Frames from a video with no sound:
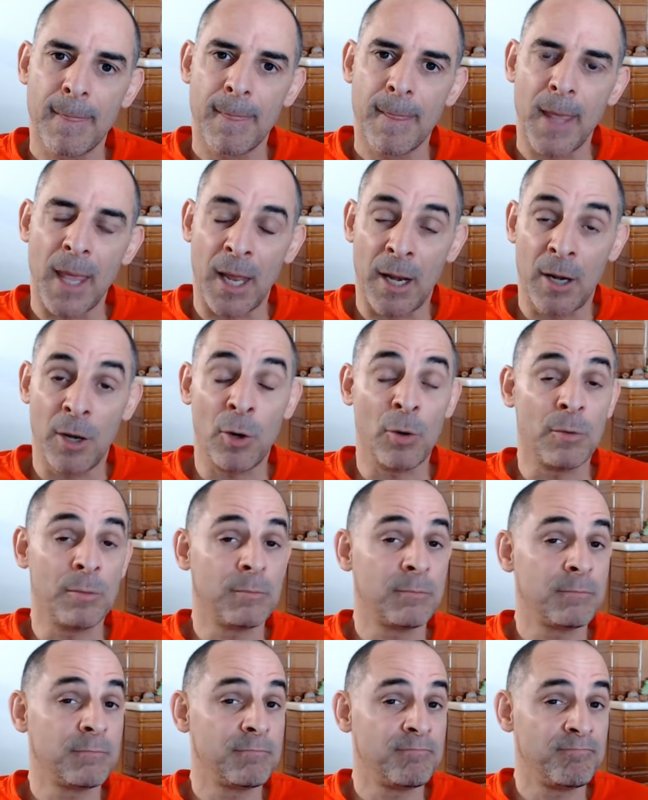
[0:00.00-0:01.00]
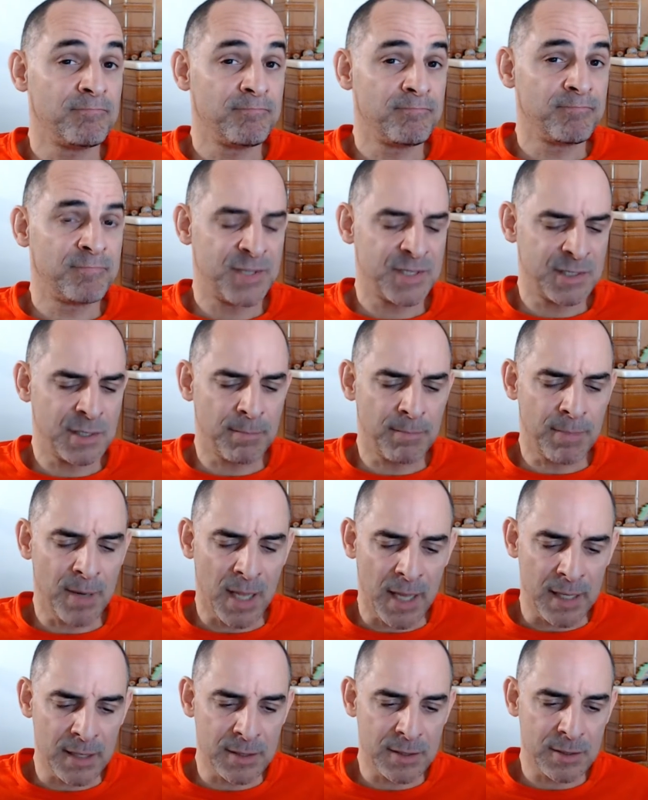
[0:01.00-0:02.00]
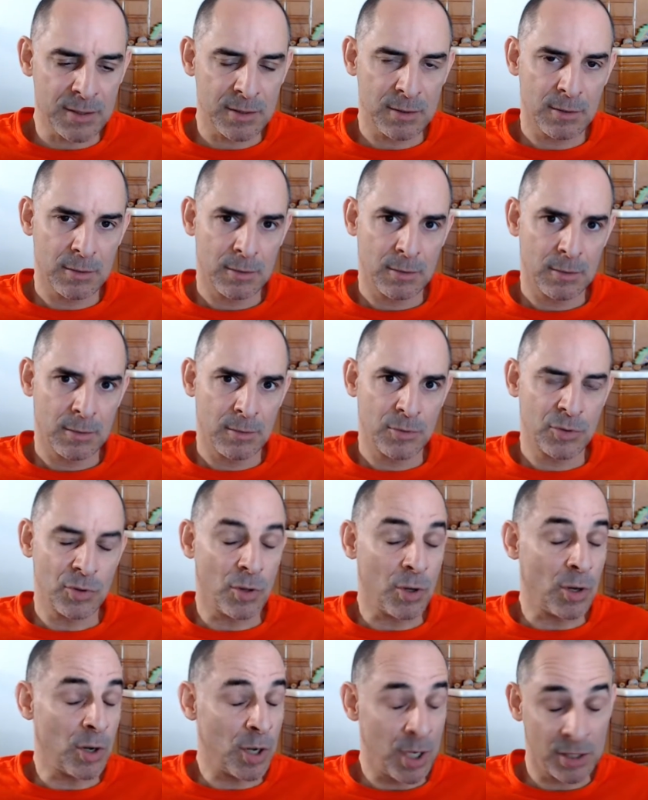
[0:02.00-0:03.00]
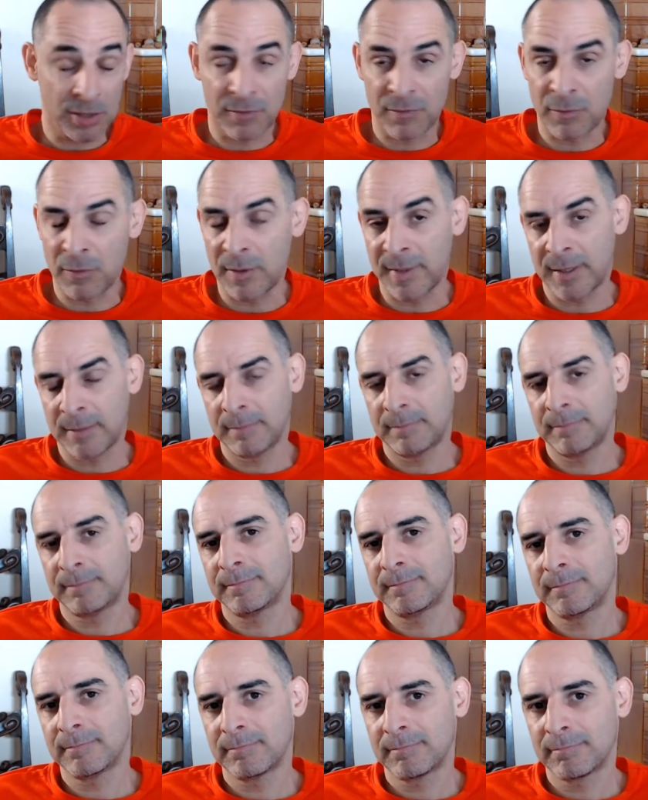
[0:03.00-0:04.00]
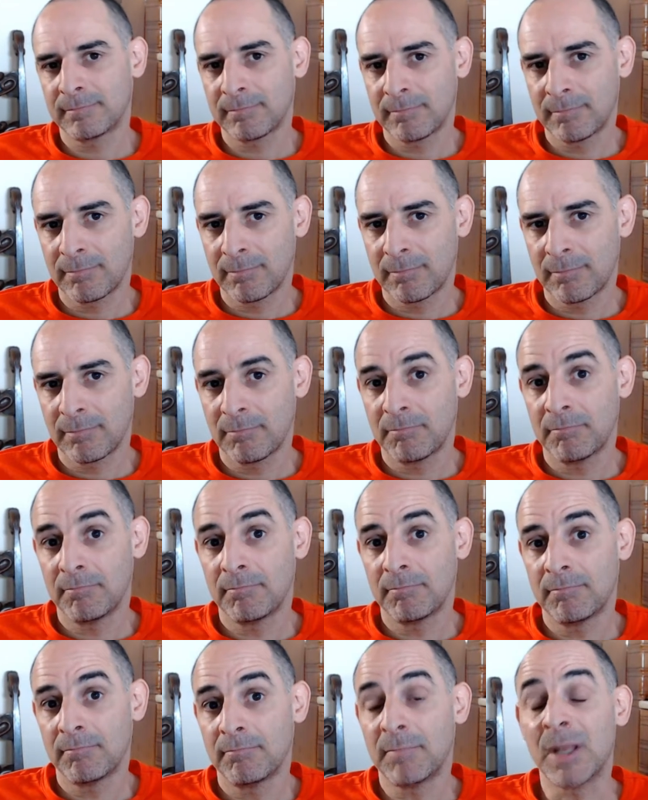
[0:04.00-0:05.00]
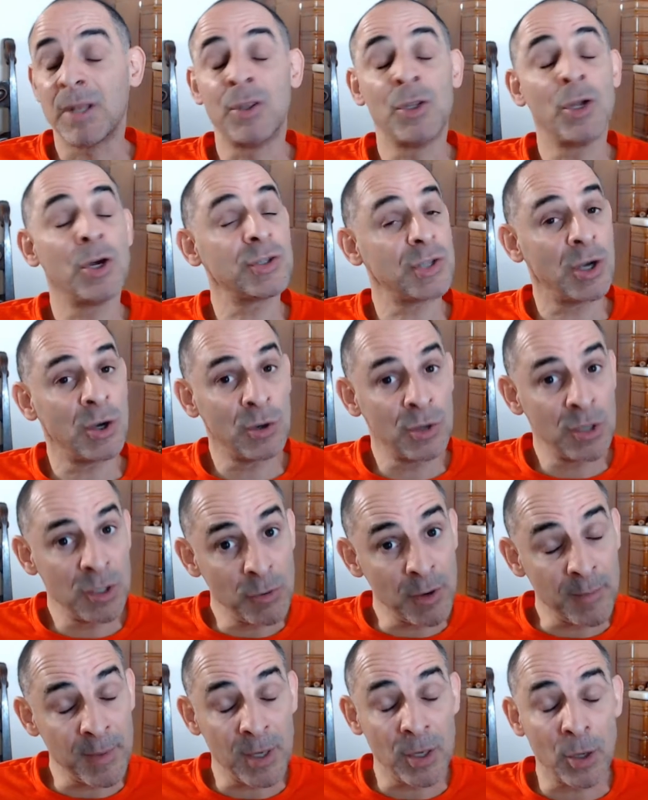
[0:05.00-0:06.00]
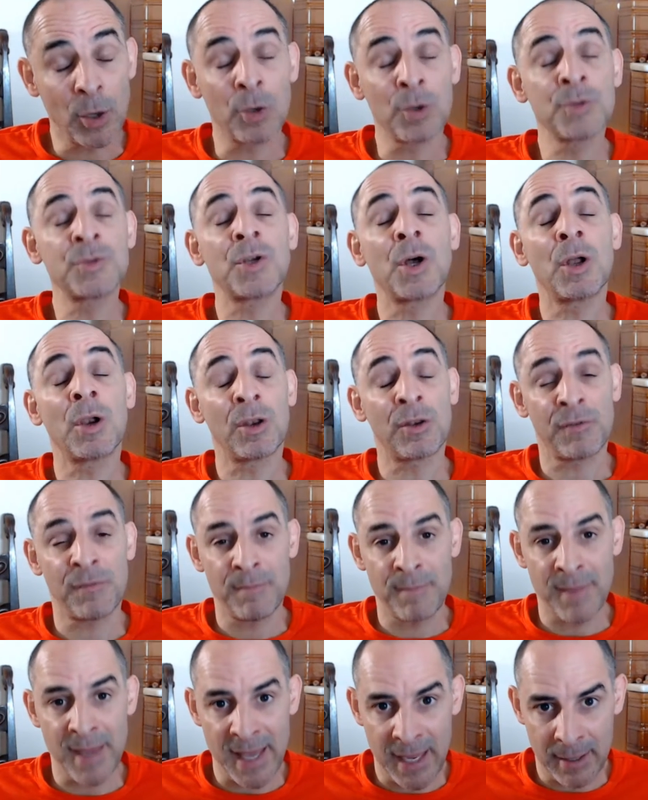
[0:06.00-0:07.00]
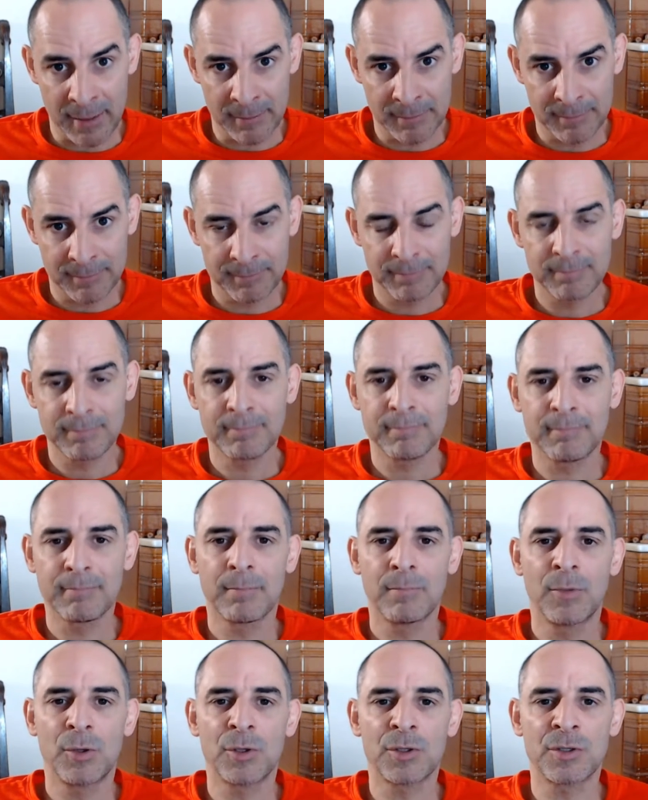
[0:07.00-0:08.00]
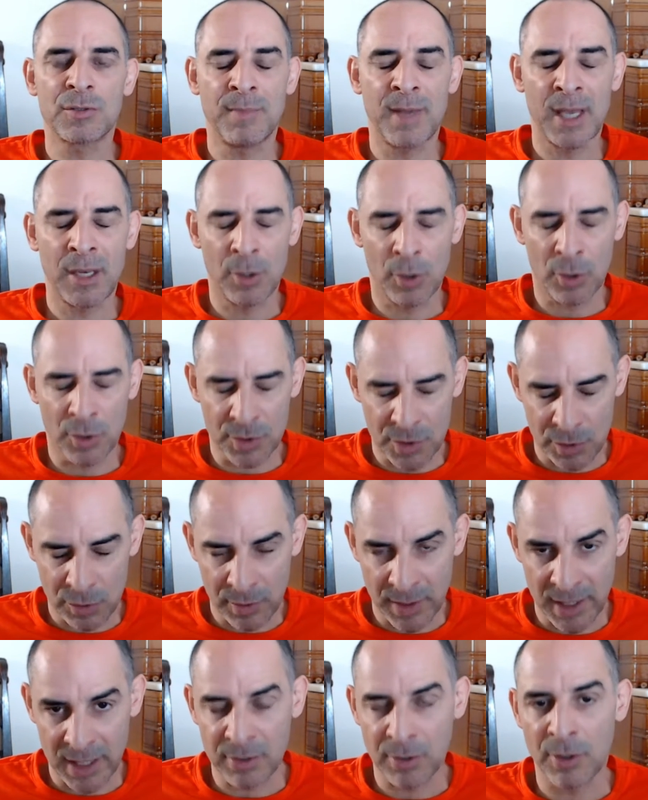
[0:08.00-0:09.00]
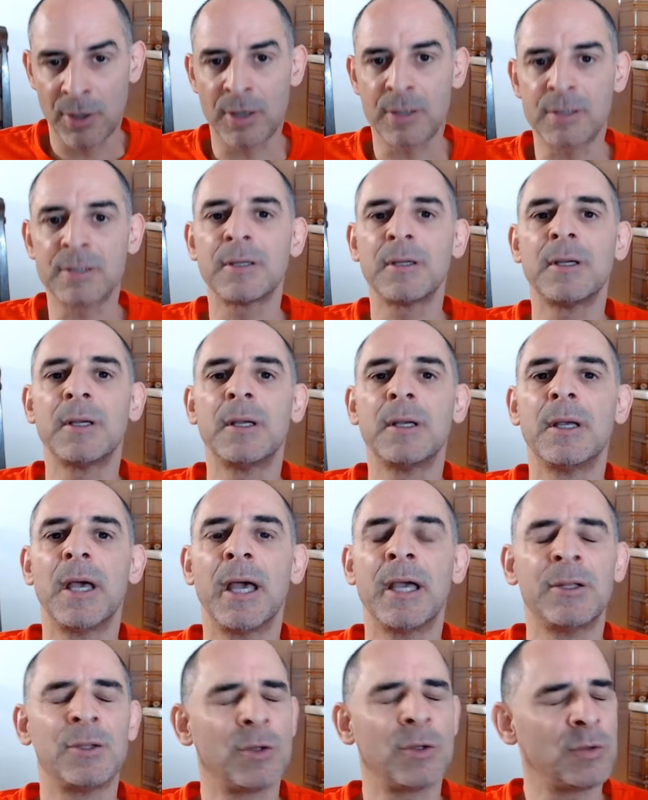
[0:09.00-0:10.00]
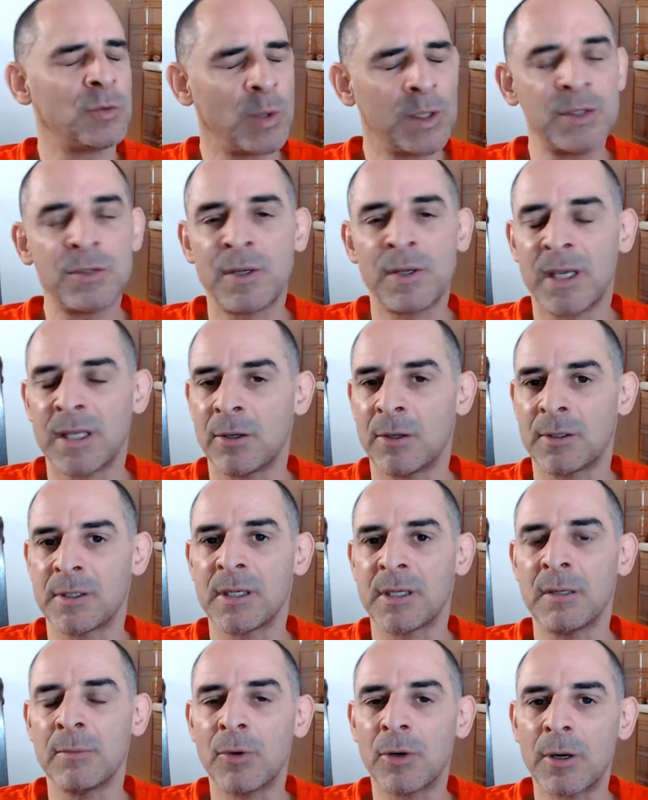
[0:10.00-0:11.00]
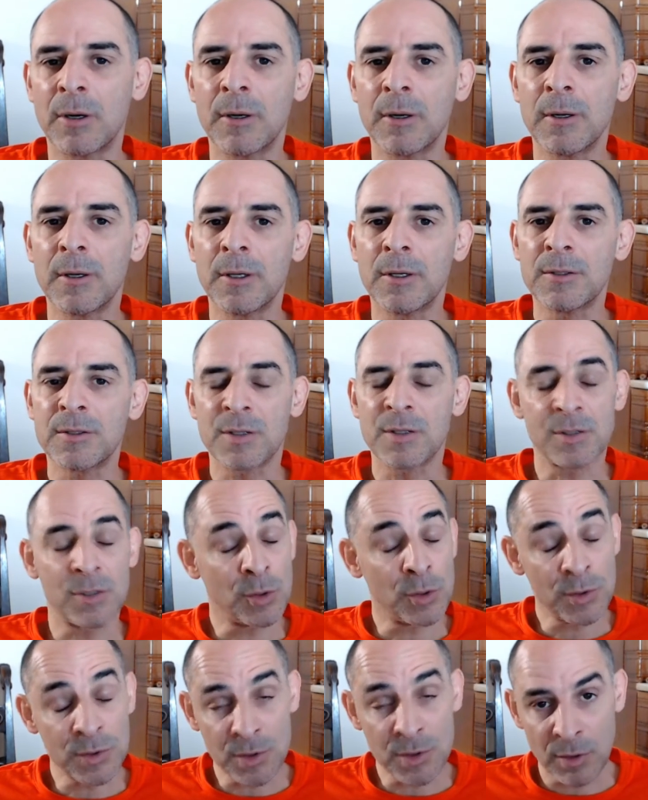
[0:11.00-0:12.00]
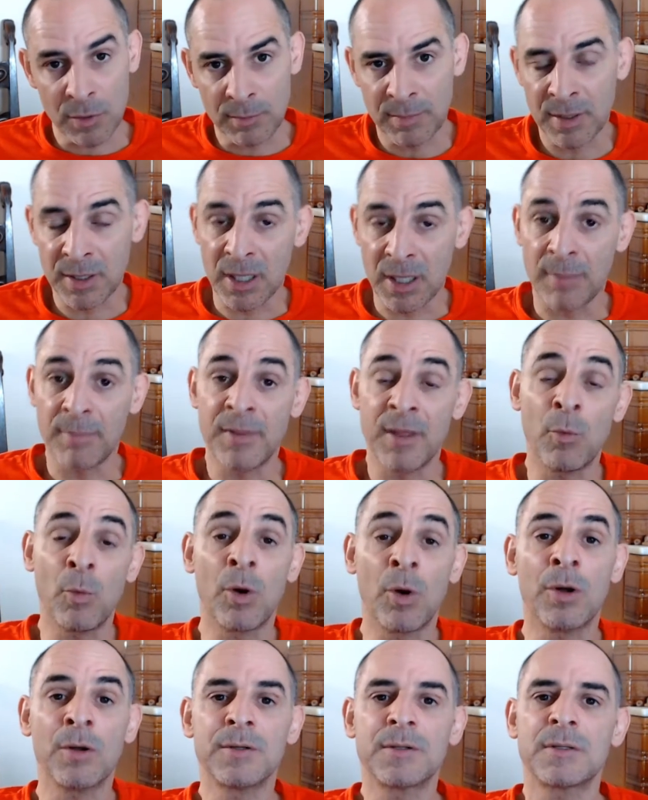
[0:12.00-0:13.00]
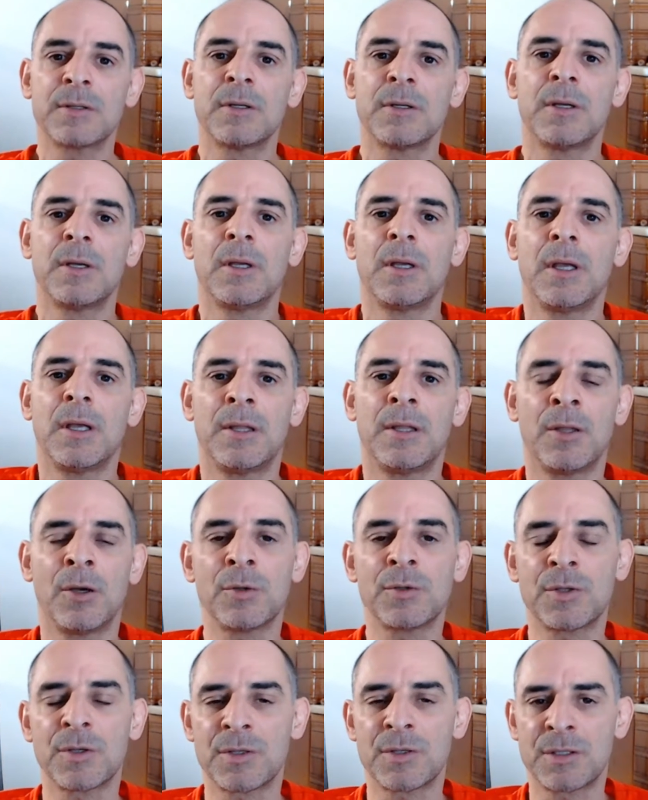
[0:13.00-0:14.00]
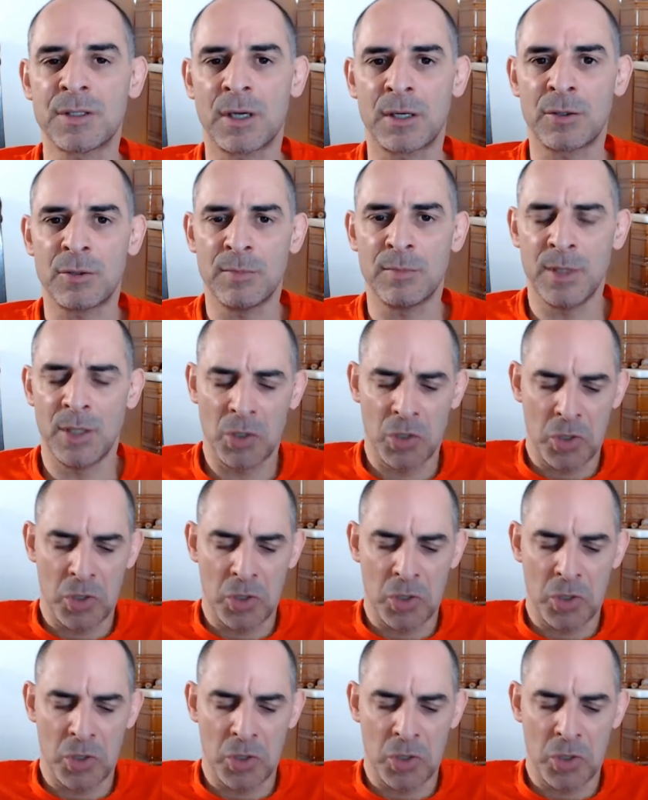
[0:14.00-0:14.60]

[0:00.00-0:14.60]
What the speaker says: And I know this applies to a lot of women. But not only women, also a lot of men. Because men also do get hurt and don't want to get hurt anymore. So they also build up their walls. They also start to be